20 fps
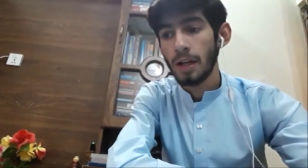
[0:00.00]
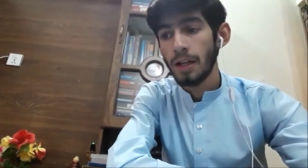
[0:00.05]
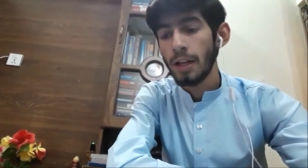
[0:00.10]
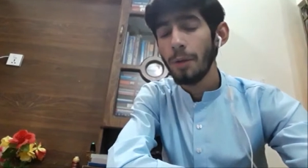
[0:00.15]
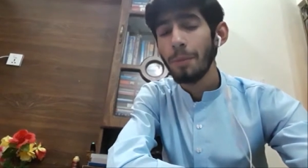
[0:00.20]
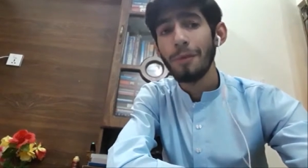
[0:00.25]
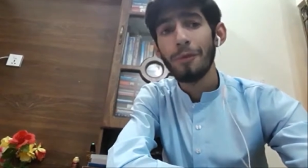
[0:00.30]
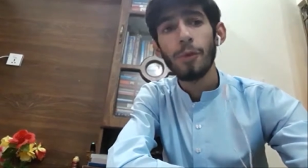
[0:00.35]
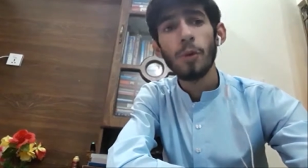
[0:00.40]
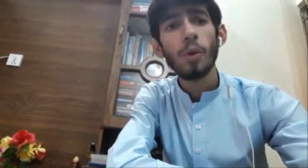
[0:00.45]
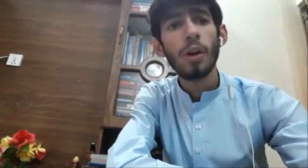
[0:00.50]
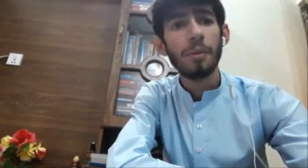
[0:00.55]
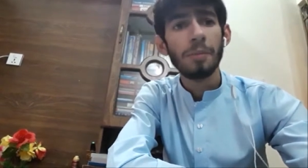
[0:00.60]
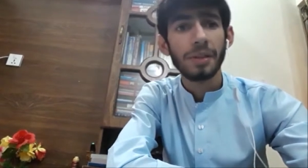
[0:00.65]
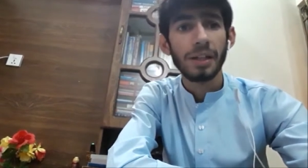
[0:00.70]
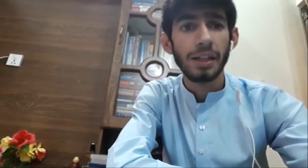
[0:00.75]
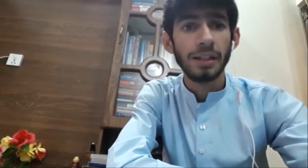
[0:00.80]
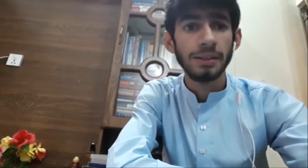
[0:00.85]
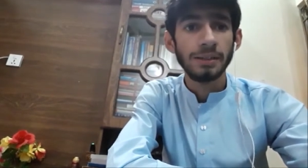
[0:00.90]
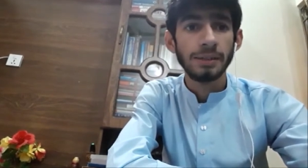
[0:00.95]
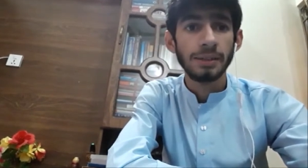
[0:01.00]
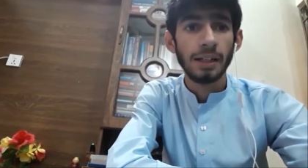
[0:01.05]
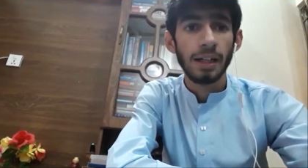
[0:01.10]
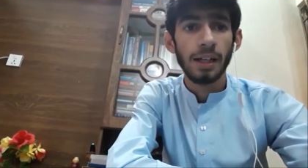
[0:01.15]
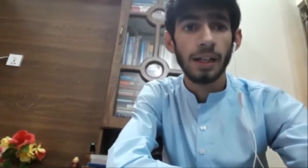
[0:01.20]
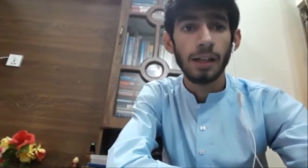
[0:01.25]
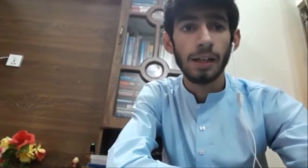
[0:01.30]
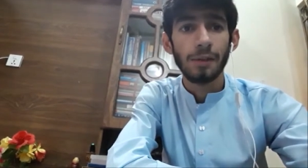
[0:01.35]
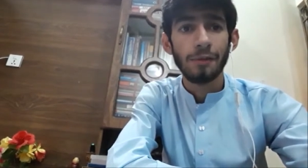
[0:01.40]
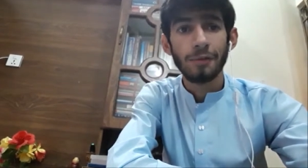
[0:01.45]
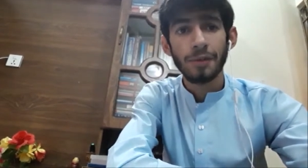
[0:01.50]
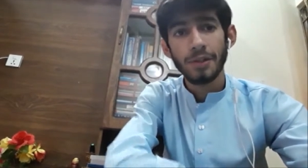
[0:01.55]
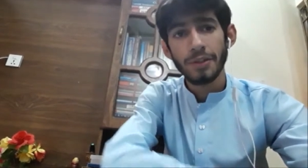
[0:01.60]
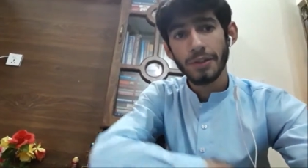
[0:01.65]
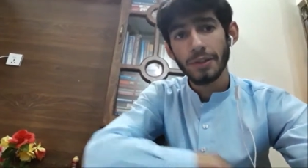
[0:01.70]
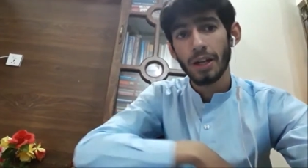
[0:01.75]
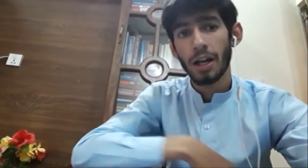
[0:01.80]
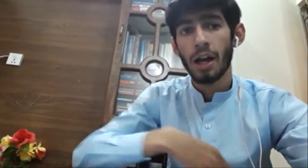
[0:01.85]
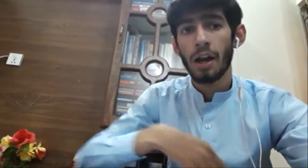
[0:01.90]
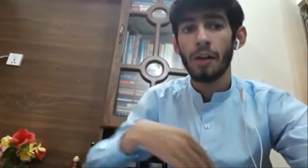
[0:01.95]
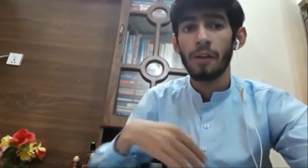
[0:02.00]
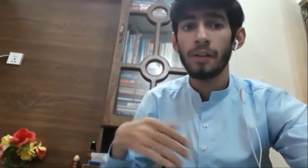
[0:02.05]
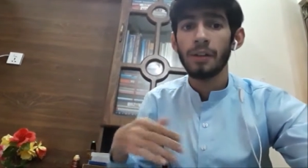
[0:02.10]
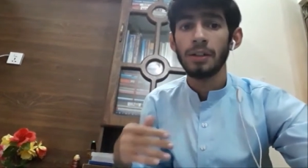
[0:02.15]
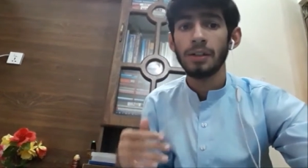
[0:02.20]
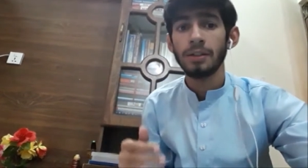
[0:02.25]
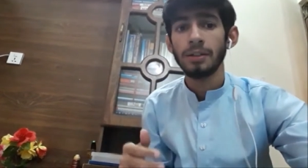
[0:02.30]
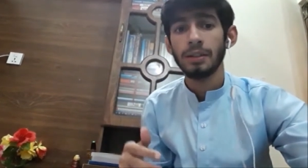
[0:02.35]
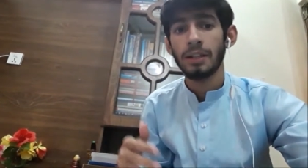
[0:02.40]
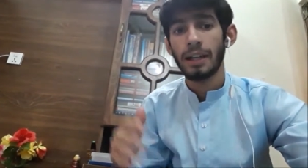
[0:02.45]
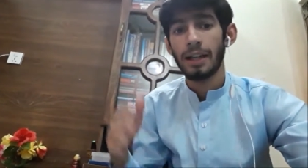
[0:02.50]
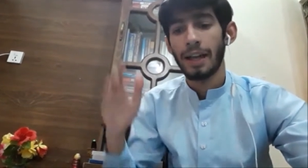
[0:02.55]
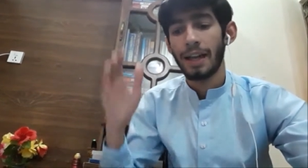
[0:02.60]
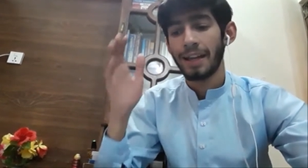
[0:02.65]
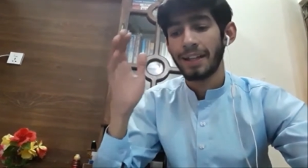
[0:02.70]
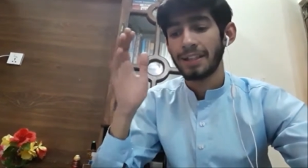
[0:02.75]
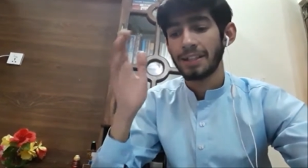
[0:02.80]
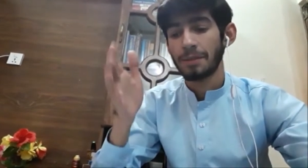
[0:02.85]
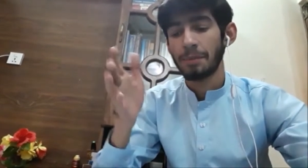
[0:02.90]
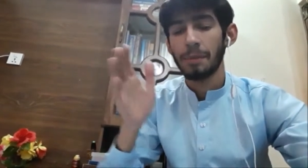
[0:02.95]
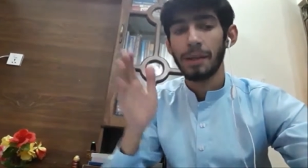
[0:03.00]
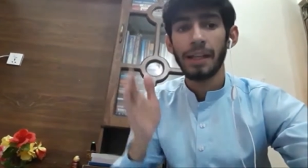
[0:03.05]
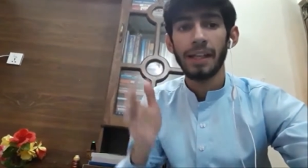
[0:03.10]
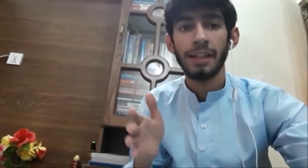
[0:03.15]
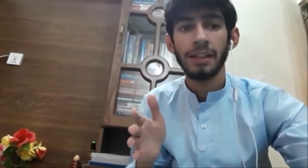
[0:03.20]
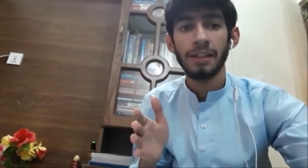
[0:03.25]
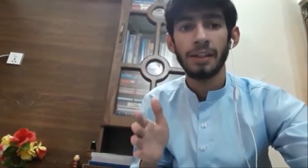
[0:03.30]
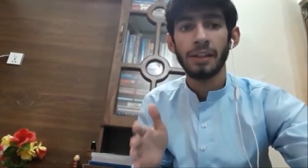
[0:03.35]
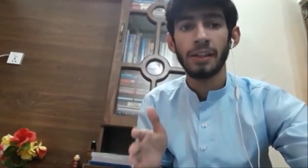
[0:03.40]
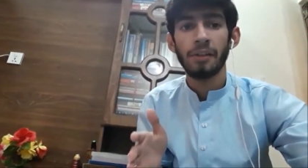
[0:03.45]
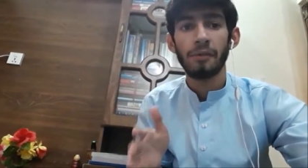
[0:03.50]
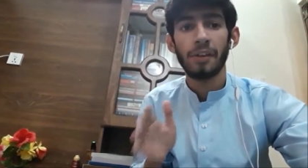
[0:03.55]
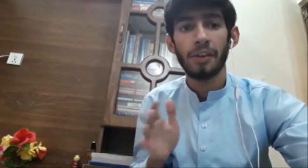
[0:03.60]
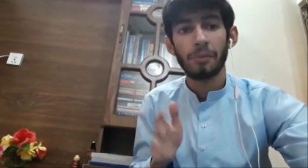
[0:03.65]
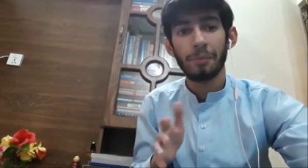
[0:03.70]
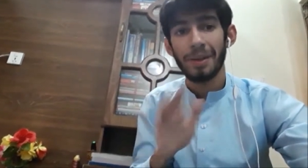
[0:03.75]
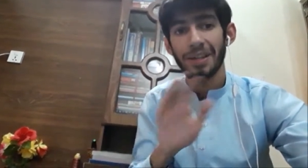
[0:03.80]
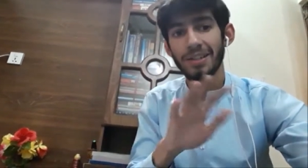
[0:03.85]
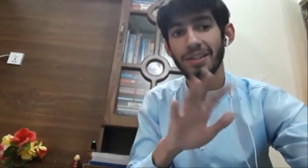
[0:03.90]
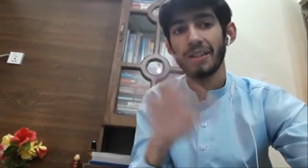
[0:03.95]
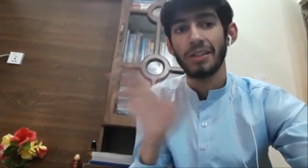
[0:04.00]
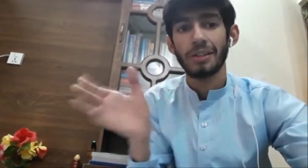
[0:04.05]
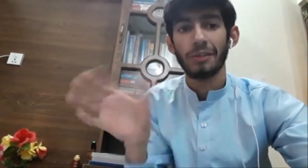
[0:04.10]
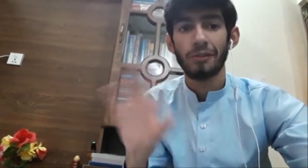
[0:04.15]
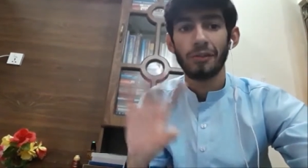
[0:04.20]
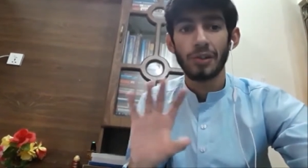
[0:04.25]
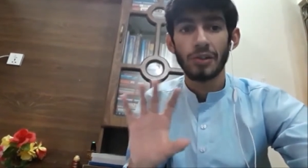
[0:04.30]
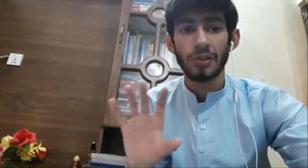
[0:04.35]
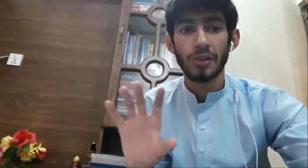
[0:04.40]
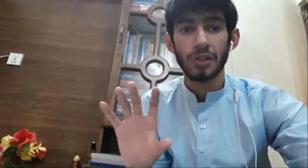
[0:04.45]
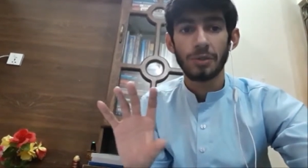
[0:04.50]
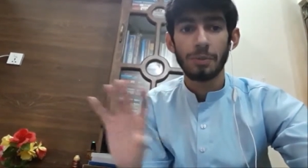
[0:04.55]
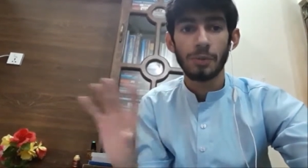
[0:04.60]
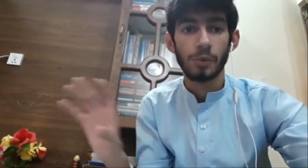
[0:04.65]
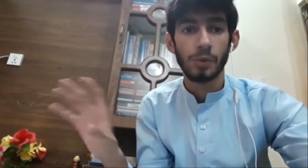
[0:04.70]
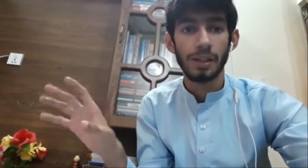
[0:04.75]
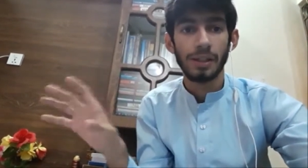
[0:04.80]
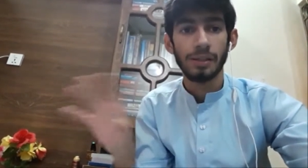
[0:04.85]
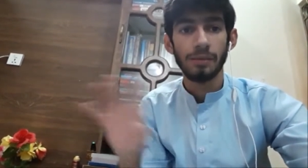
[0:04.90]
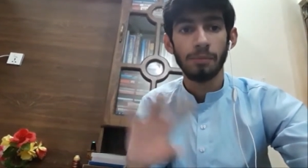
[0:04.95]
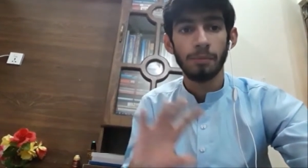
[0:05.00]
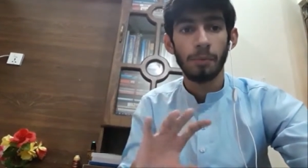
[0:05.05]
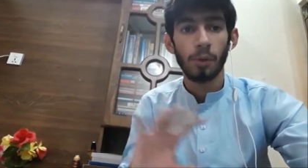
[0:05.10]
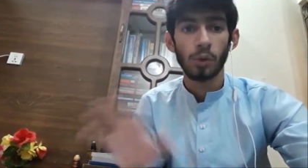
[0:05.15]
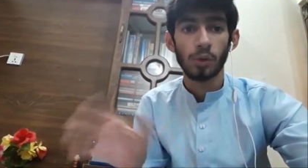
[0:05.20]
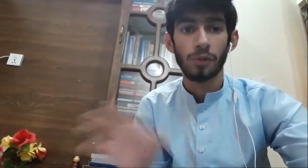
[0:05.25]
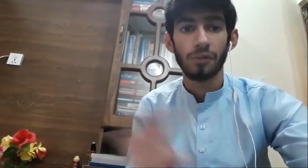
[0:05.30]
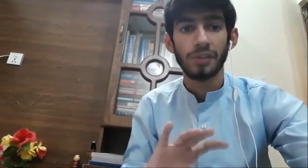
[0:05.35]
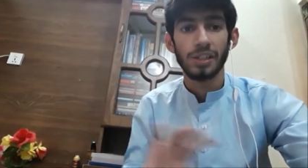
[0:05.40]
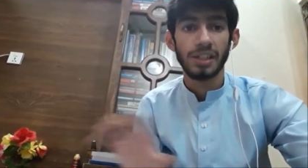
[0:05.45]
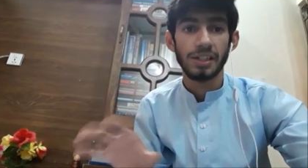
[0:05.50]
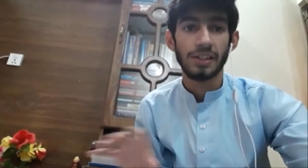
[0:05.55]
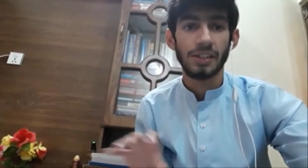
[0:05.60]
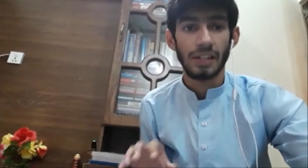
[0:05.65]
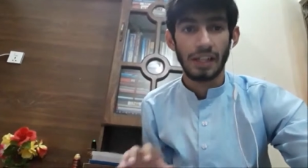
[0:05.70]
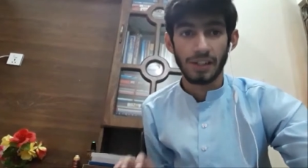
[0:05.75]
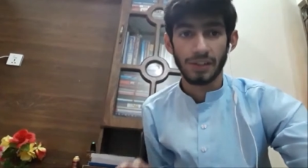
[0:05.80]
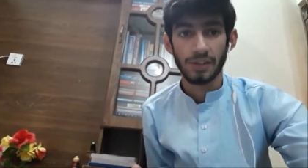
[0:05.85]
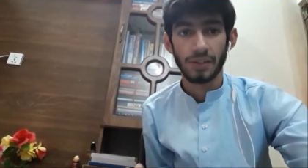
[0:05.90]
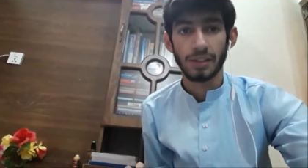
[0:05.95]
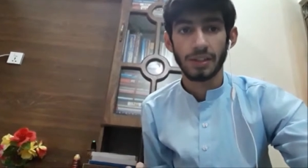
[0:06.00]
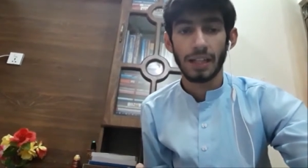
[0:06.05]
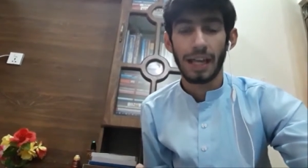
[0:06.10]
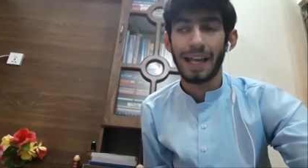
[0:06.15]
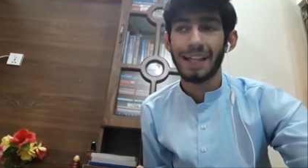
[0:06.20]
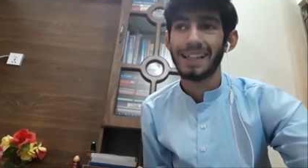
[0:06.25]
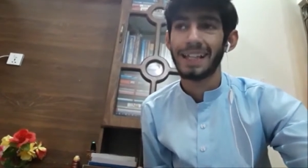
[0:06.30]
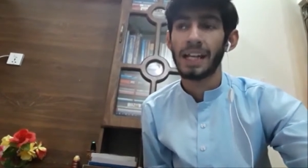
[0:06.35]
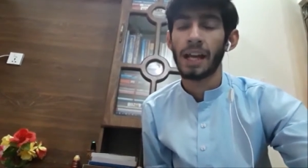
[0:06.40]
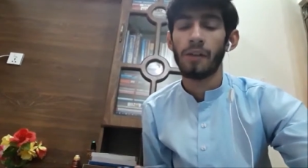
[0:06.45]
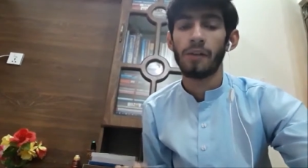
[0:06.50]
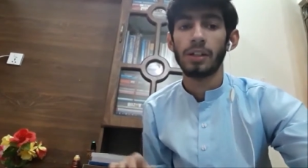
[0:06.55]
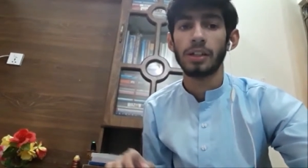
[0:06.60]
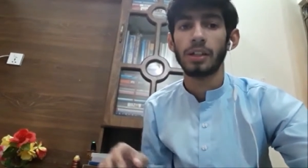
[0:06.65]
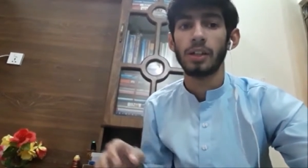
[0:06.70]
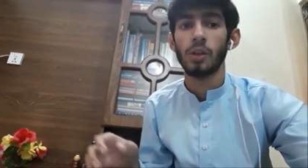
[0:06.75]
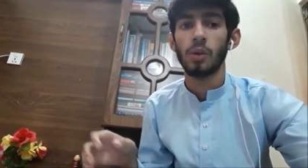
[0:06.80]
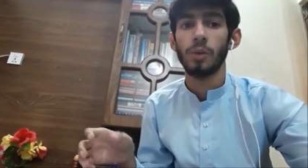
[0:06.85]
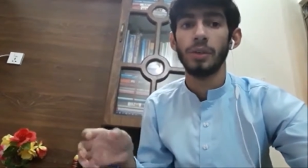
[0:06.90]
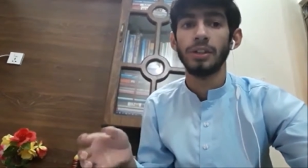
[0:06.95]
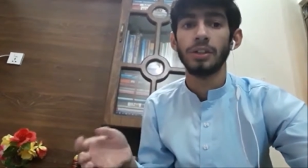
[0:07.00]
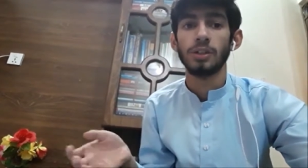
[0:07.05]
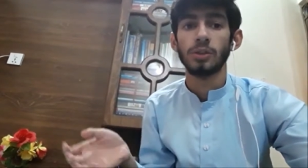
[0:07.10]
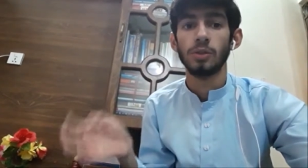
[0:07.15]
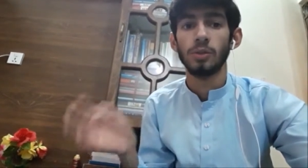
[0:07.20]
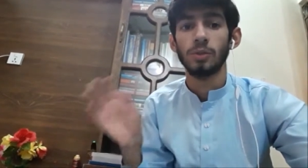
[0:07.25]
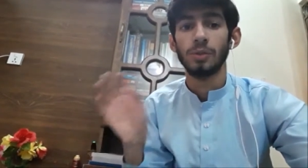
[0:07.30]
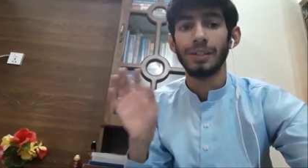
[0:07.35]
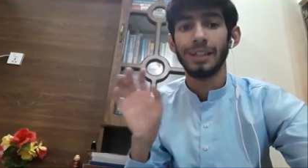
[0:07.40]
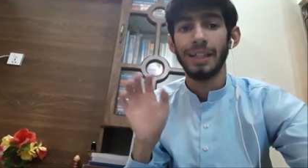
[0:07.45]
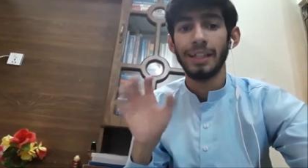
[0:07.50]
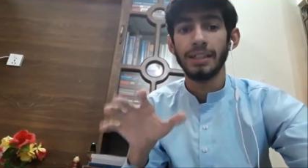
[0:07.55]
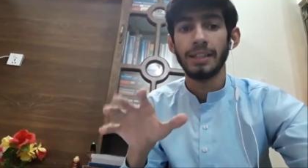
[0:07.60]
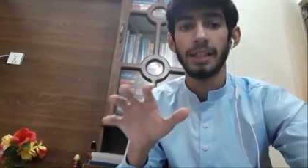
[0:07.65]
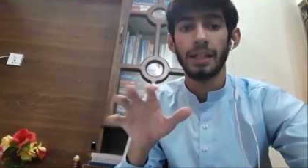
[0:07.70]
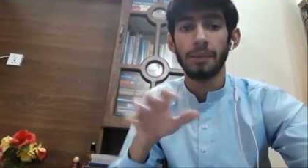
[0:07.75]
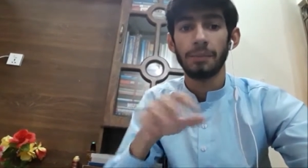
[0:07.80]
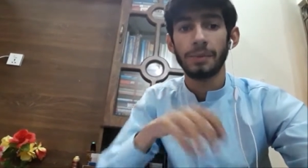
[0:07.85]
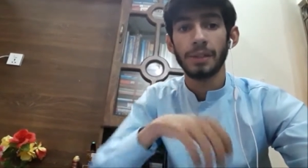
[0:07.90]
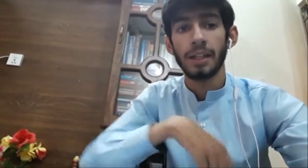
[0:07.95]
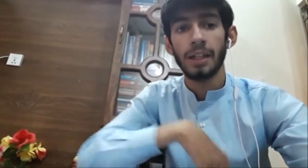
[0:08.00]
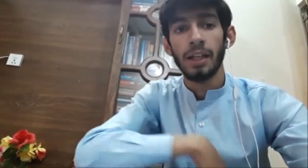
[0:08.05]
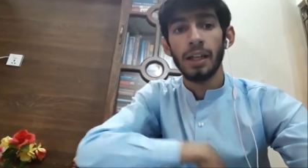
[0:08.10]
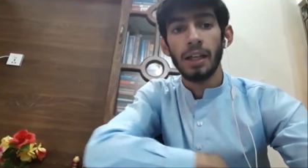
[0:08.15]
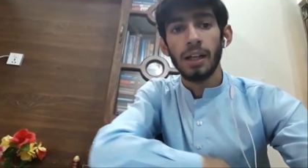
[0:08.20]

Now before I begin, uh, first I will explain the very basic differences between both of these tests and then I will go into in-depth